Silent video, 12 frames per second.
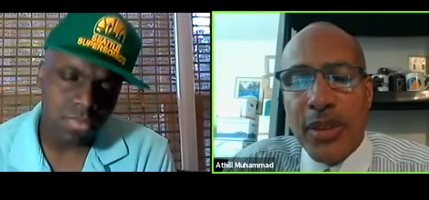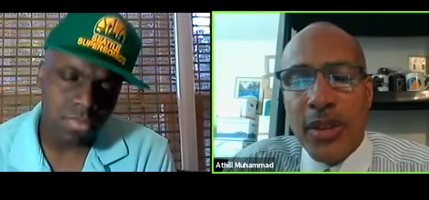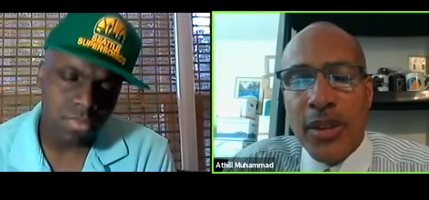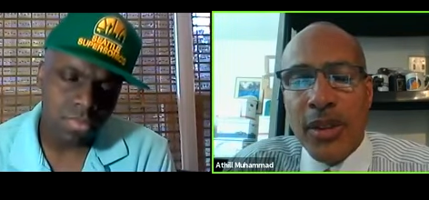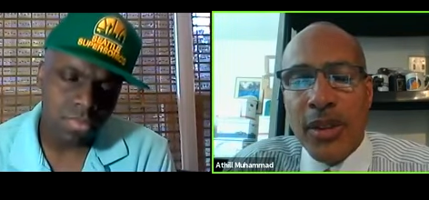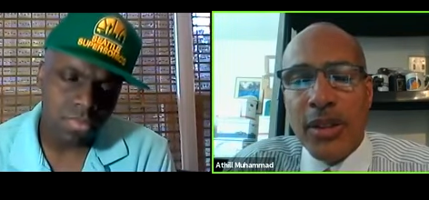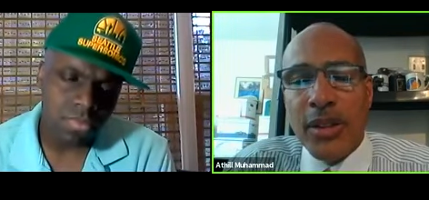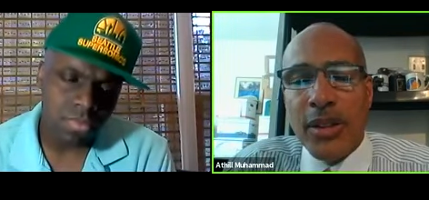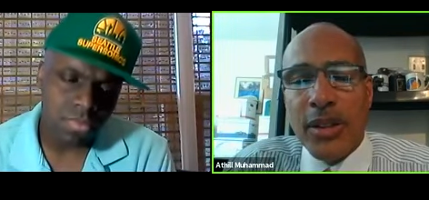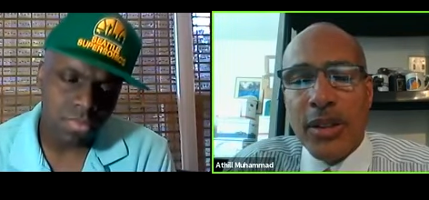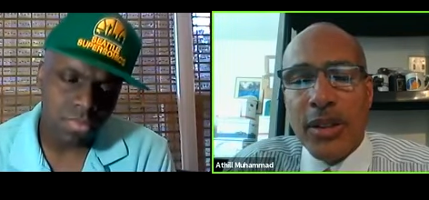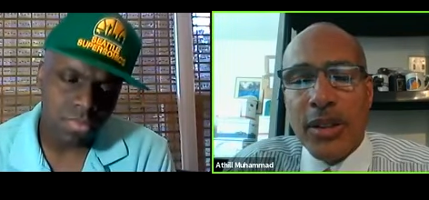Speaker 1: the
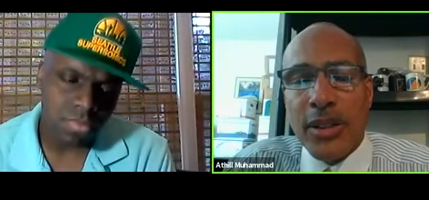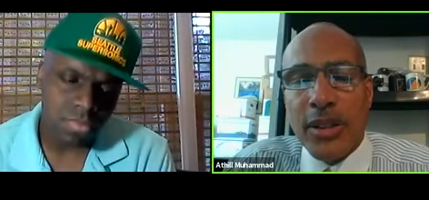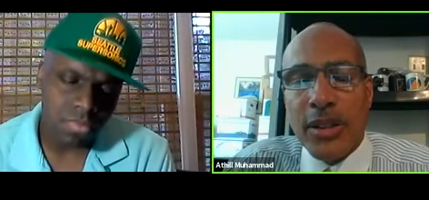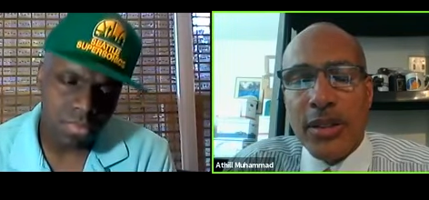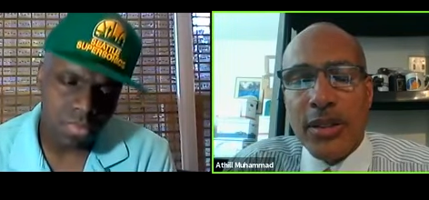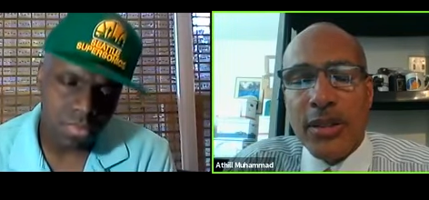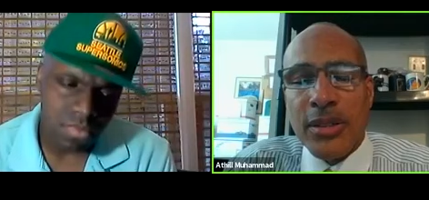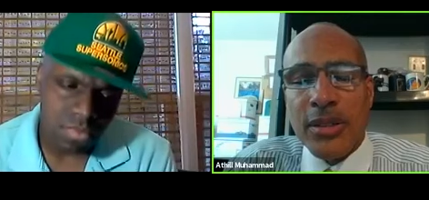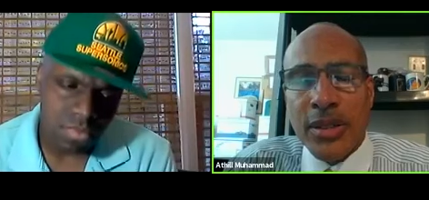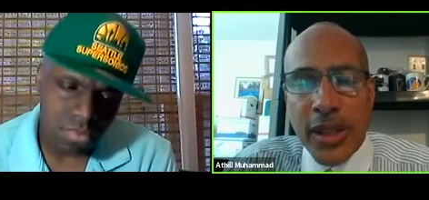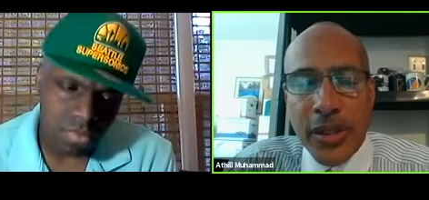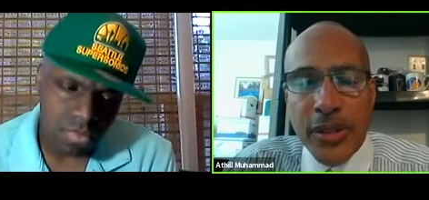uh, uh, uh
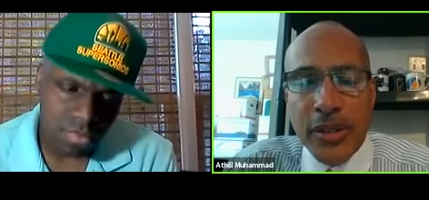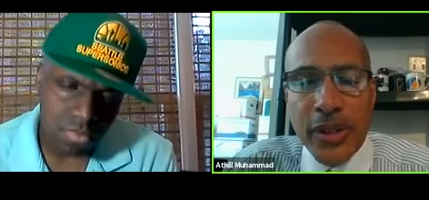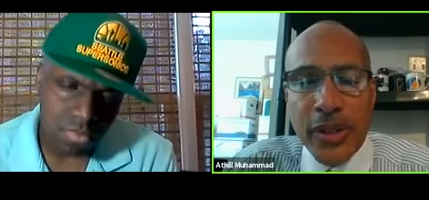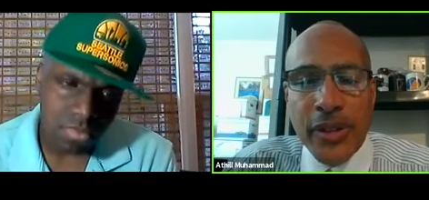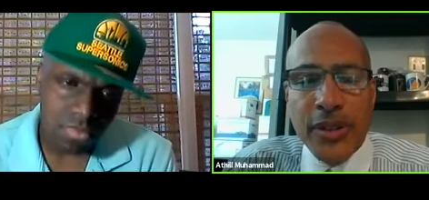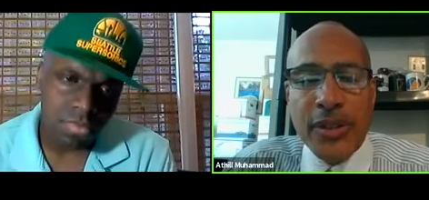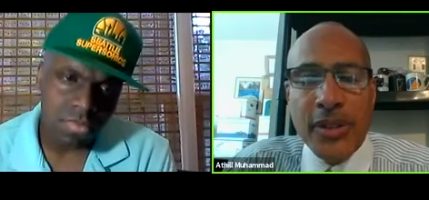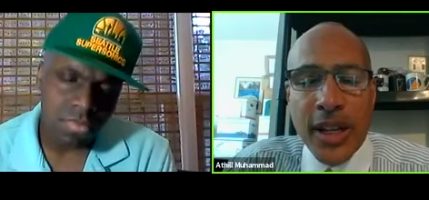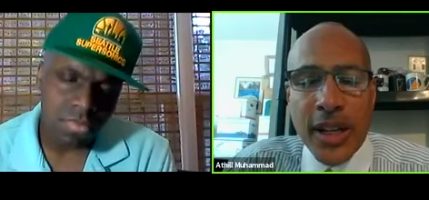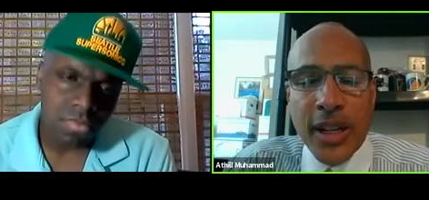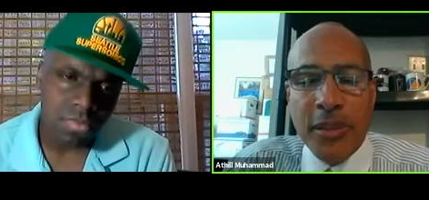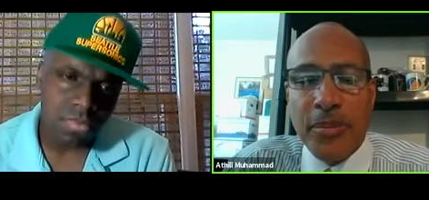secretary at the
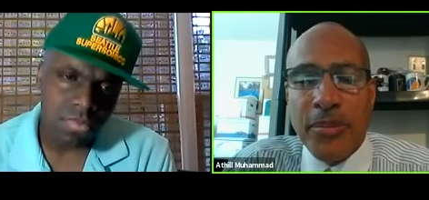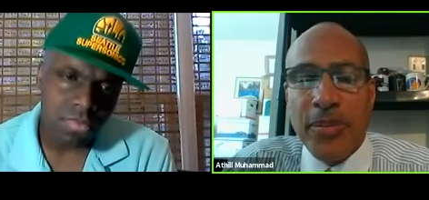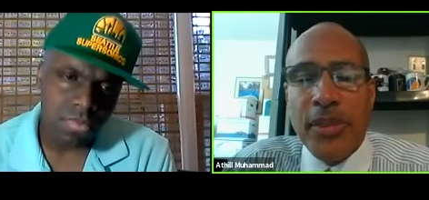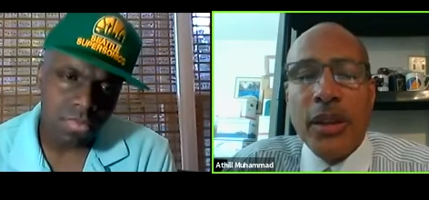time